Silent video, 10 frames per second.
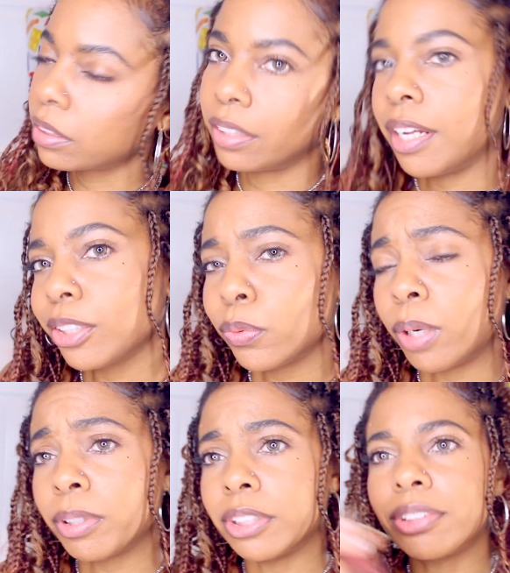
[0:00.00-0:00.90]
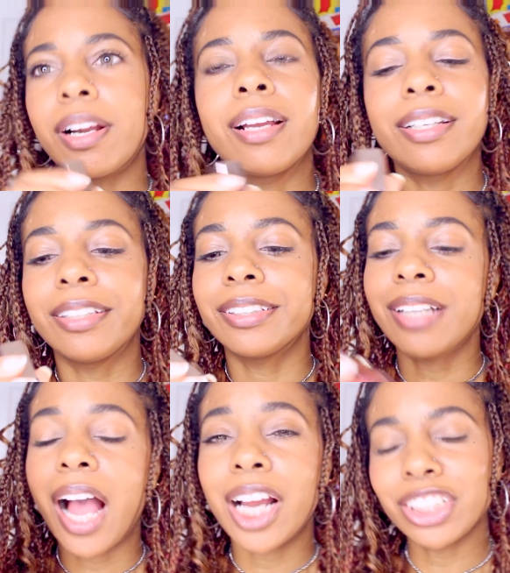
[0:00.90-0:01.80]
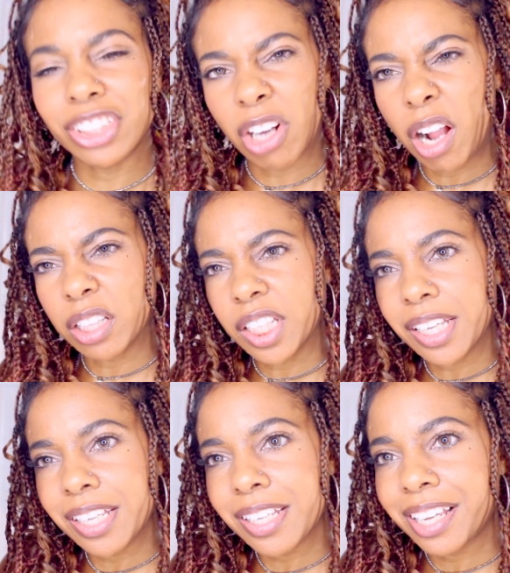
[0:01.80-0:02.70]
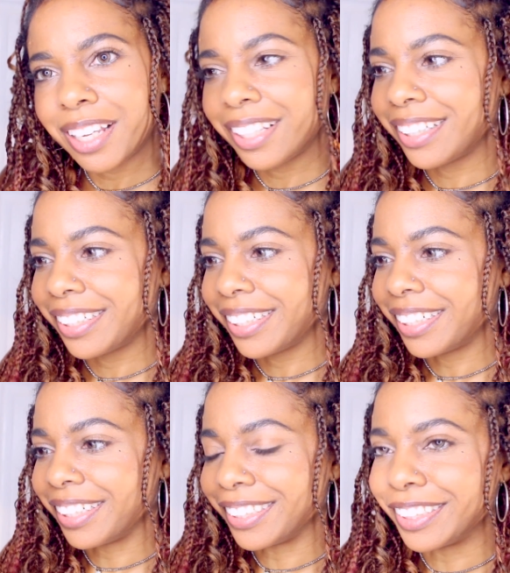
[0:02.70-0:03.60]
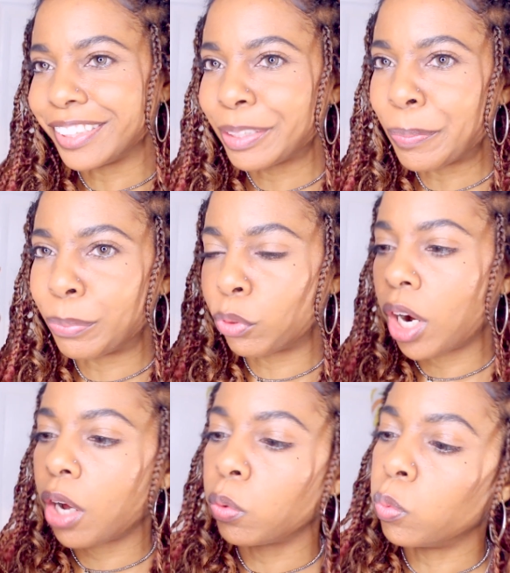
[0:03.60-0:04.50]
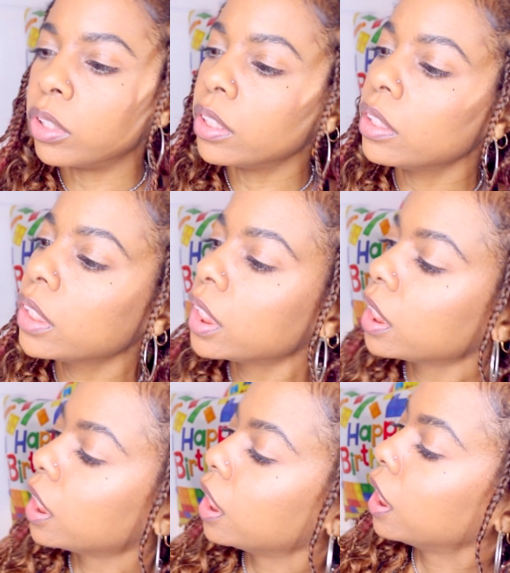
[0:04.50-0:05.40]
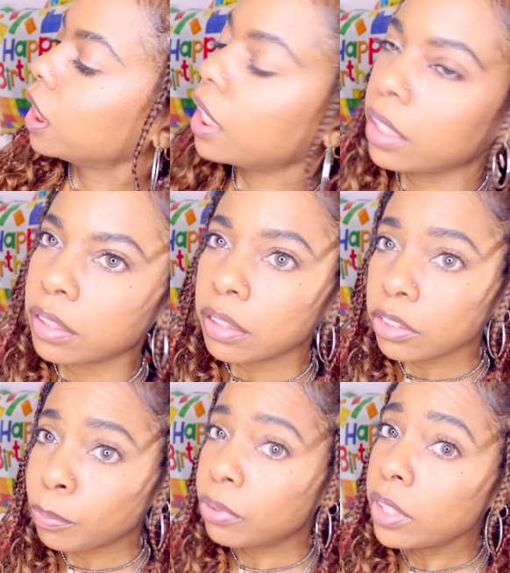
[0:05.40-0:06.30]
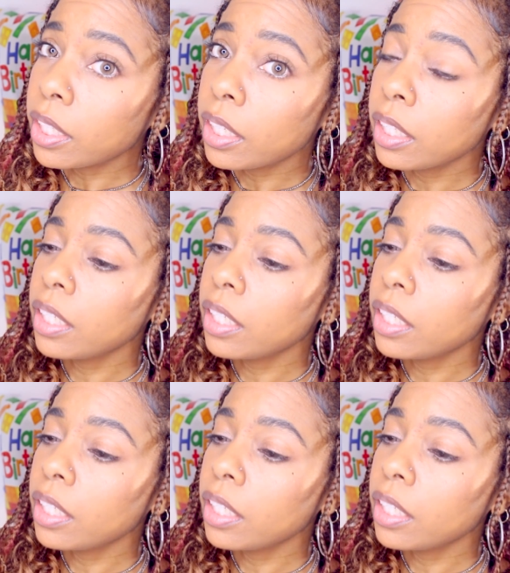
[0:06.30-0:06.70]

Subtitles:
The next one I'm going to try is hot chocolate. This is the brown one. And it looks pretty.